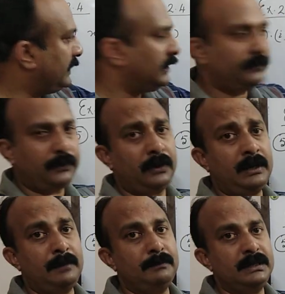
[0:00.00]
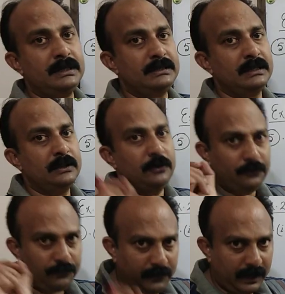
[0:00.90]
these 4 numbers
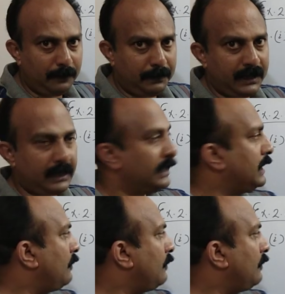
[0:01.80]
will be